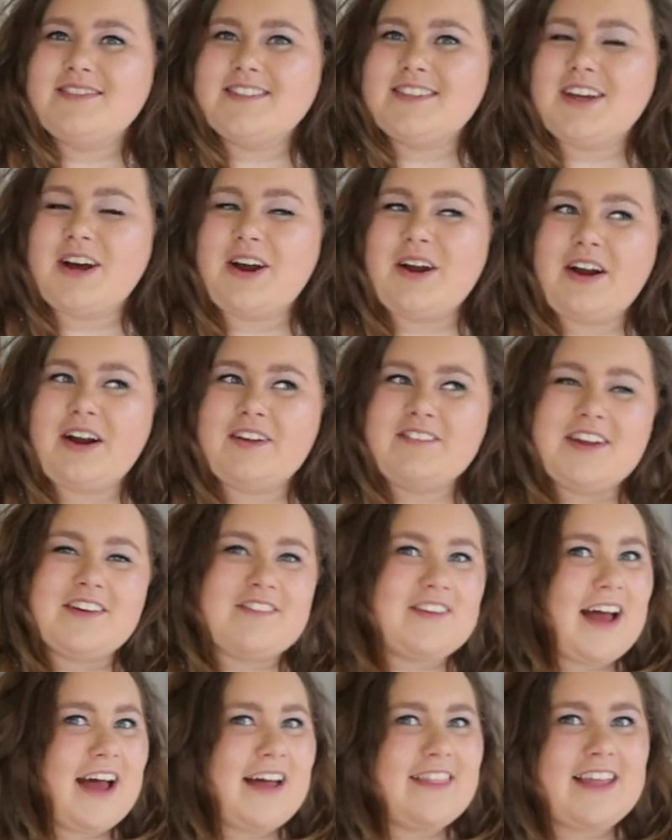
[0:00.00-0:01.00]
so I've
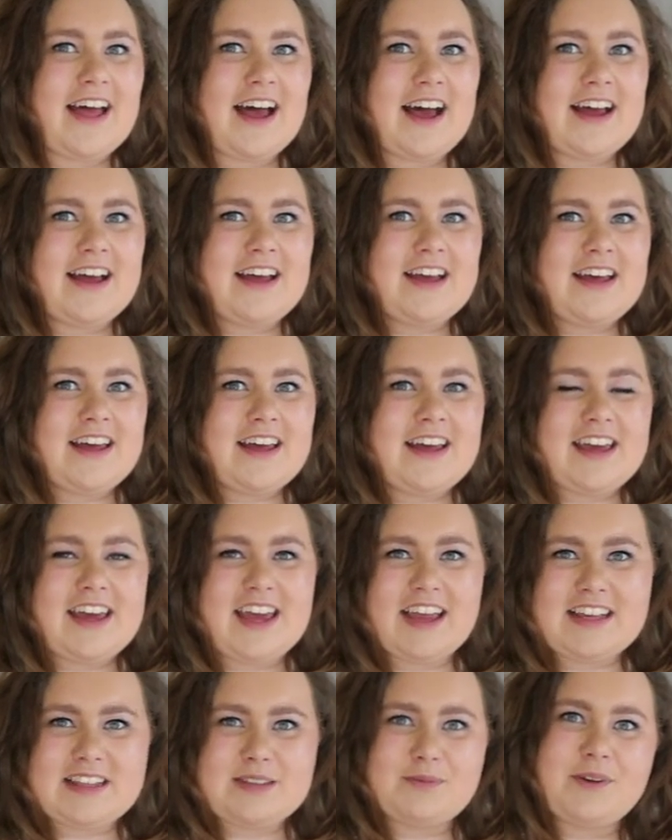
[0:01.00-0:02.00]
never had that
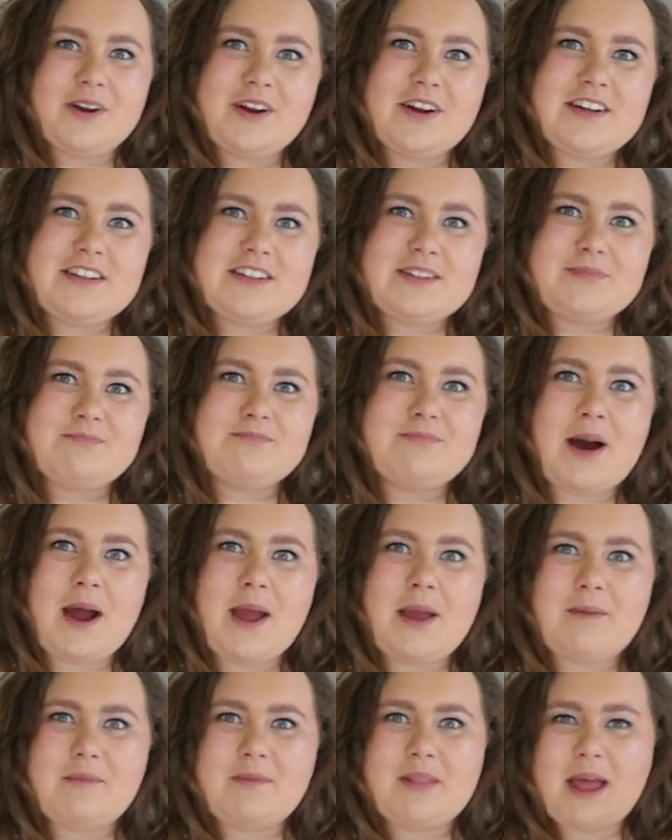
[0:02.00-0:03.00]
experience,
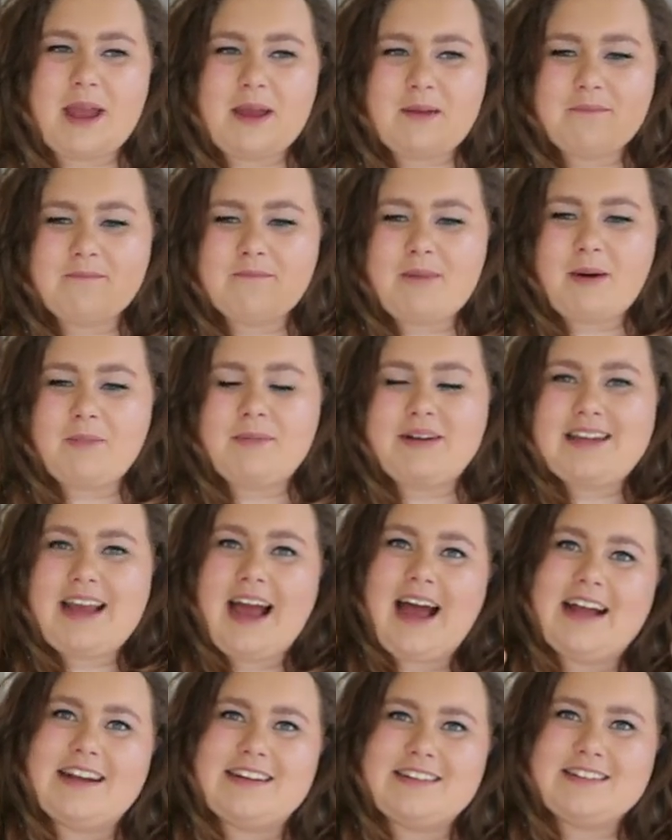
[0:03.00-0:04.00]
my mum and
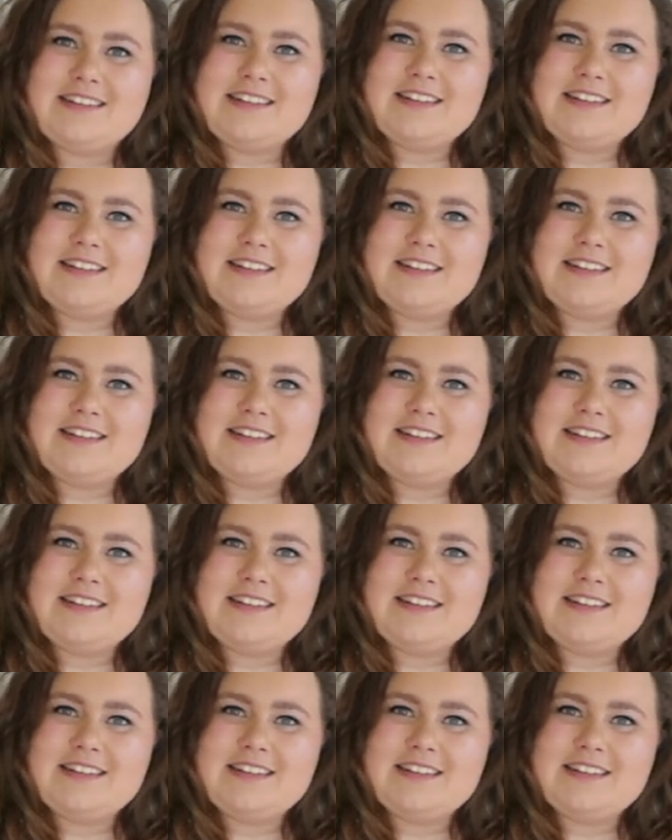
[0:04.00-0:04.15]
dad